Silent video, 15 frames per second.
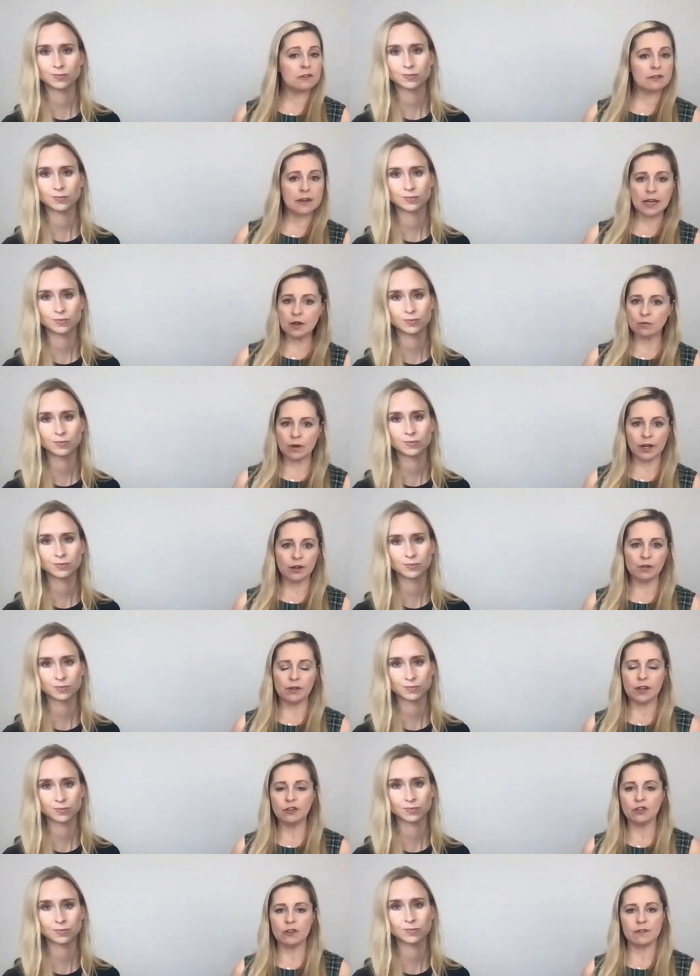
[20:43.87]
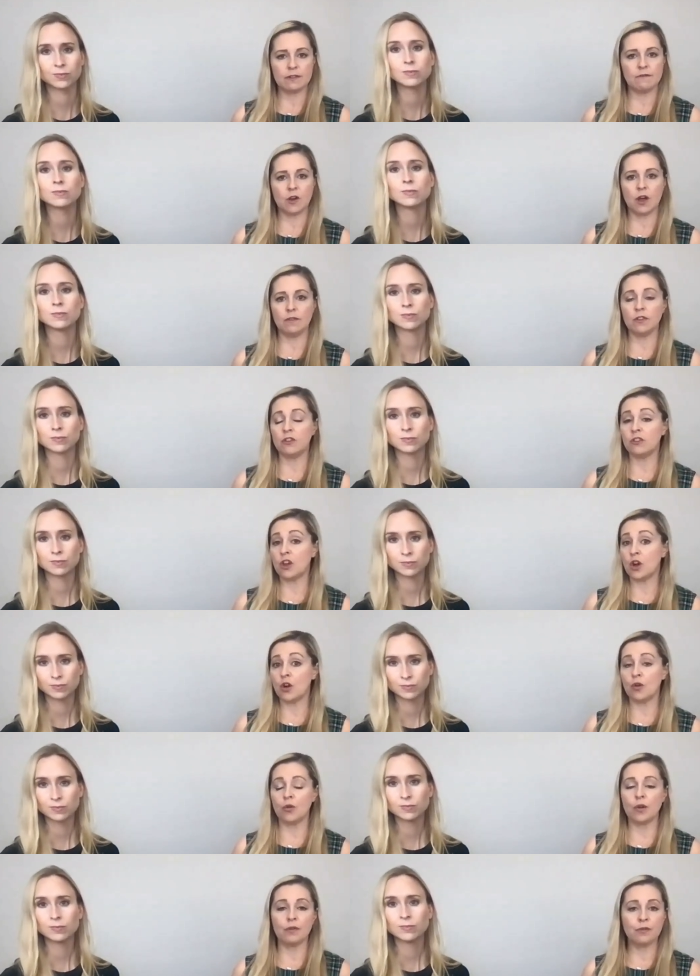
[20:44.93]
Speaker 1: state regulations involved.
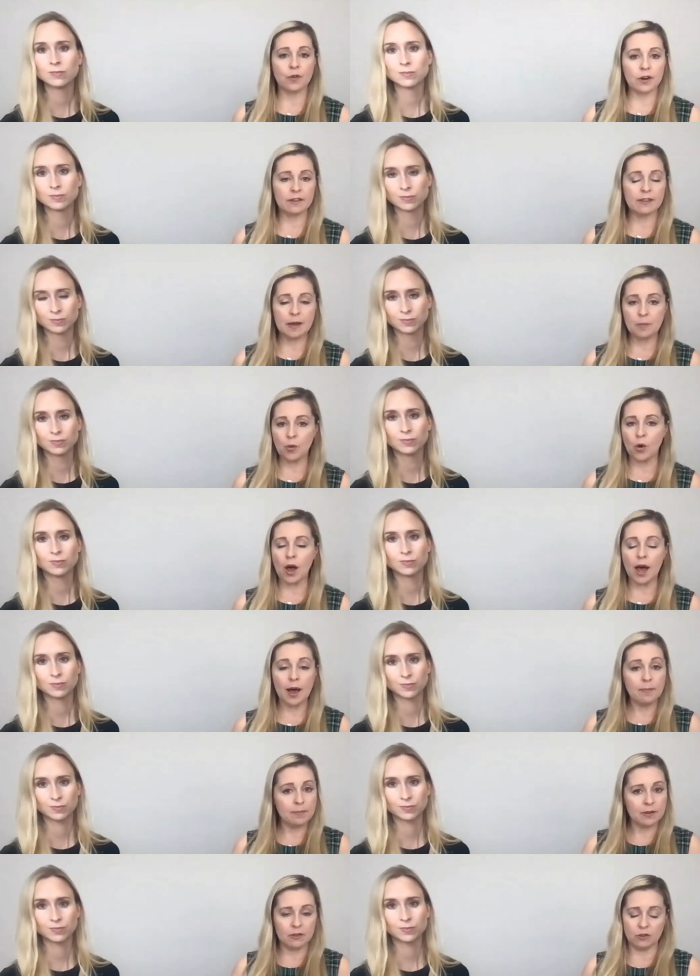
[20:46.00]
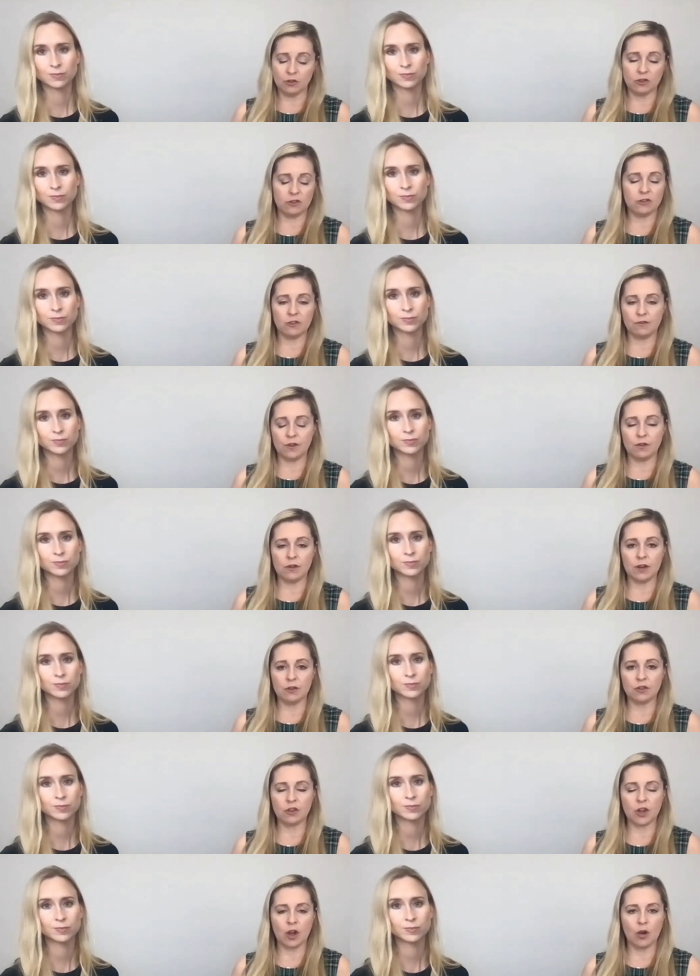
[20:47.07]
So, for example, up until just a few
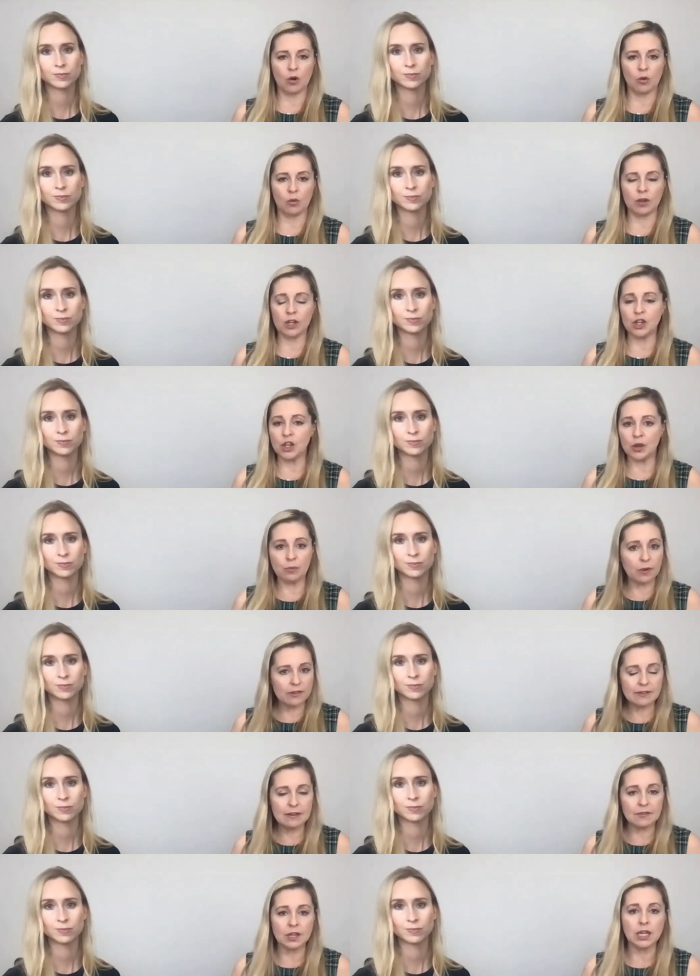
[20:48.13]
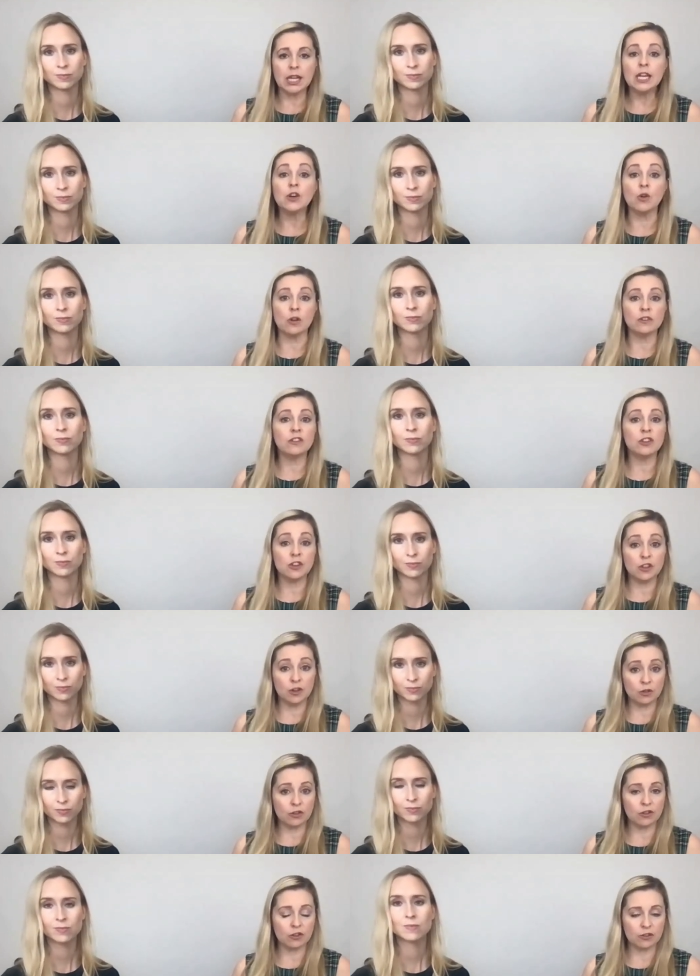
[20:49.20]
years ago, it wasn't even legal to
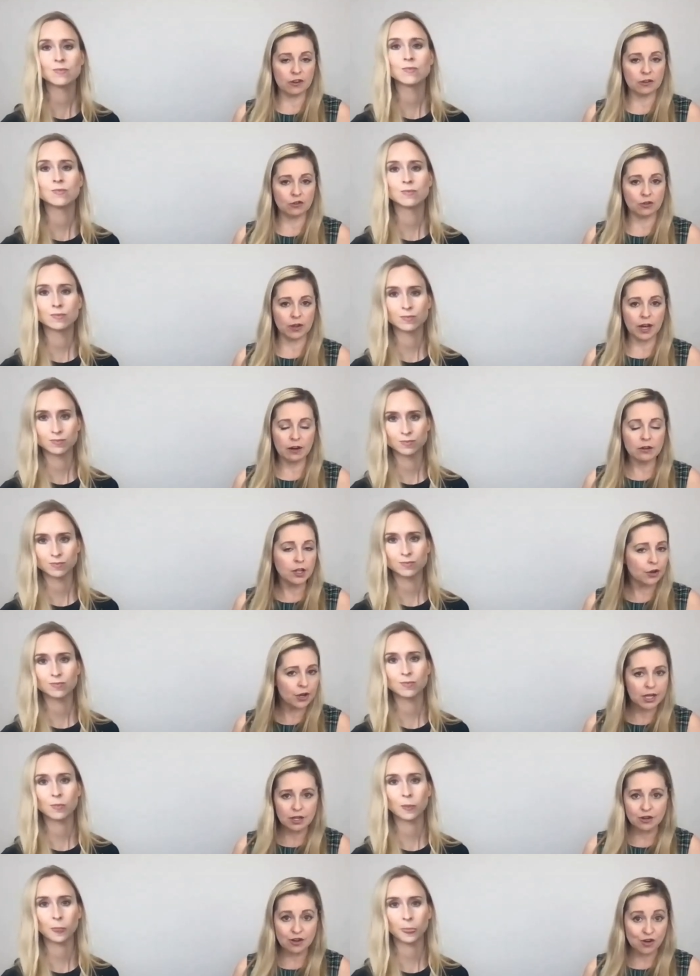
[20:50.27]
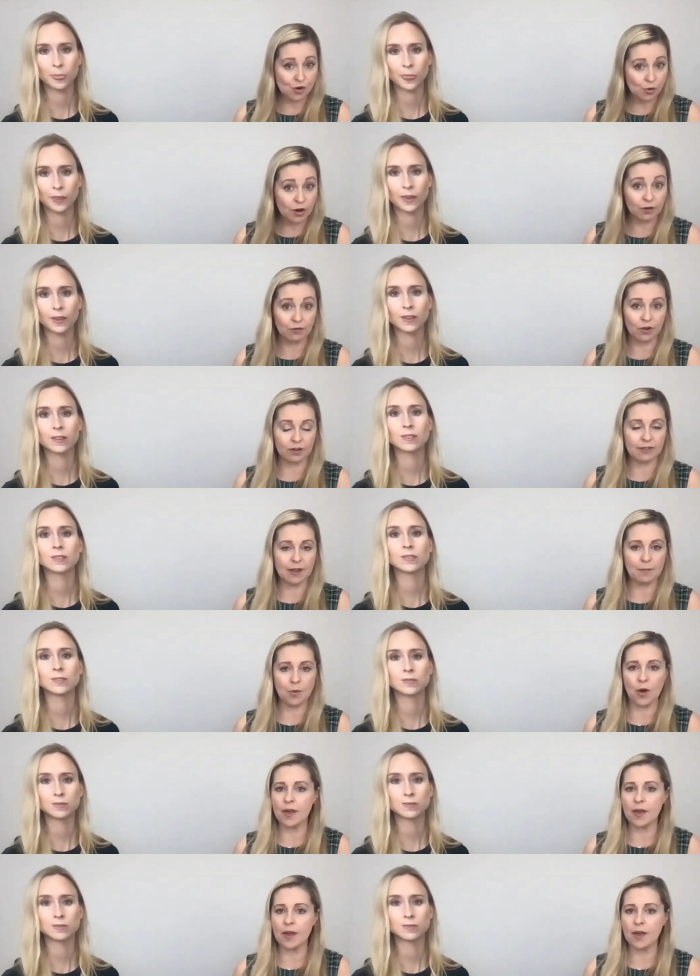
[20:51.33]
use a gestational carrier in New York, for example.